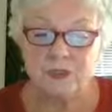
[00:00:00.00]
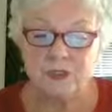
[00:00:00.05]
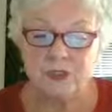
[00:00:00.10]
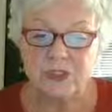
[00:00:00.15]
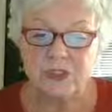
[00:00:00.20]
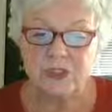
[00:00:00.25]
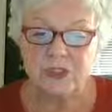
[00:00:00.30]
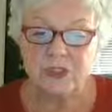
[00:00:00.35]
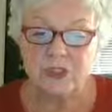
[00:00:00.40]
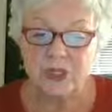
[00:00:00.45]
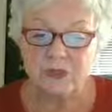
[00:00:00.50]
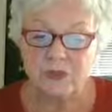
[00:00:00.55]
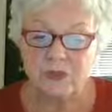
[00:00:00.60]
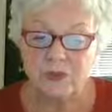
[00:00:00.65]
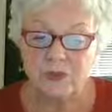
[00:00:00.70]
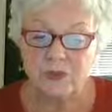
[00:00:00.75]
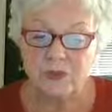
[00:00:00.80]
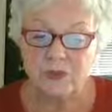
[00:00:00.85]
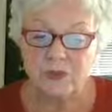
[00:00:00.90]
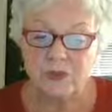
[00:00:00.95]
In
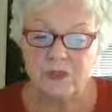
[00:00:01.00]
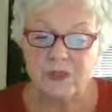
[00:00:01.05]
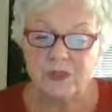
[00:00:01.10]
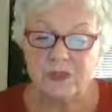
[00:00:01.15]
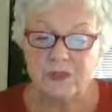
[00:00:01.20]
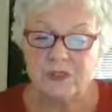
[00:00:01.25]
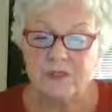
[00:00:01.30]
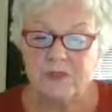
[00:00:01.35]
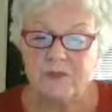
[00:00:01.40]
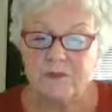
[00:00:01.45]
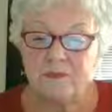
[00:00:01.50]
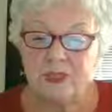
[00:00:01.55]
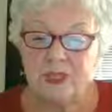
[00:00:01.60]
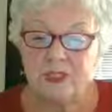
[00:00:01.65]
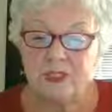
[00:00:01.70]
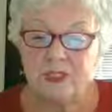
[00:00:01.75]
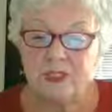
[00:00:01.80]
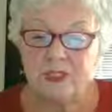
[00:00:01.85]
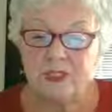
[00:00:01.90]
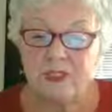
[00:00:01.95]
general,
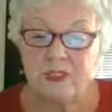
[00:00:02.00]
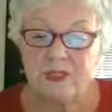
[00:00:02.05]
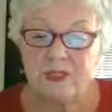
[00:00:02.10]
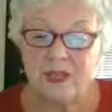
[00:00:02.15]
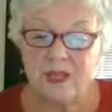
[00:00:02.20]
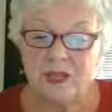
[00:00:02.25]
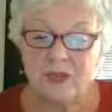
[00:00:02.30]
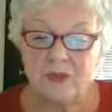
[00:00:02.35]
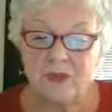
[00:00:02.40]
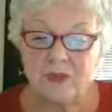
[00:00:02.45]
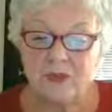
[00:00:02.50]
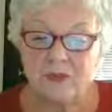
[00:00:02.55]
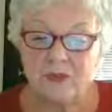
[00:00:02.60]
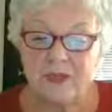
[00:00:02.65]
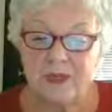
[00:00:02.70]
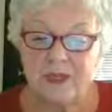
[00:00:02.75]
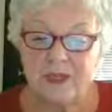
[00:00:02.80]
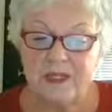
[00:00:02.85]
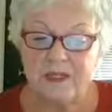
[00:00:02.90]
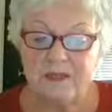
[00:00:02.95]
dementia is
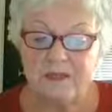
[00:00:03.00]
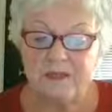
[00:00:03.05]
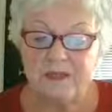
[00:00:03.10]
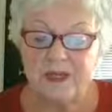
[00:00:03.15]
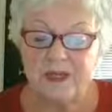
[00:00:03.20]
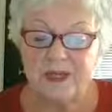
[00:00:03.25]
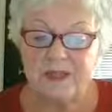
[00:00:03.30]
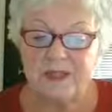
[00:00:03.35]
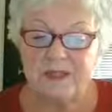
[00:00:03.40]
characterized by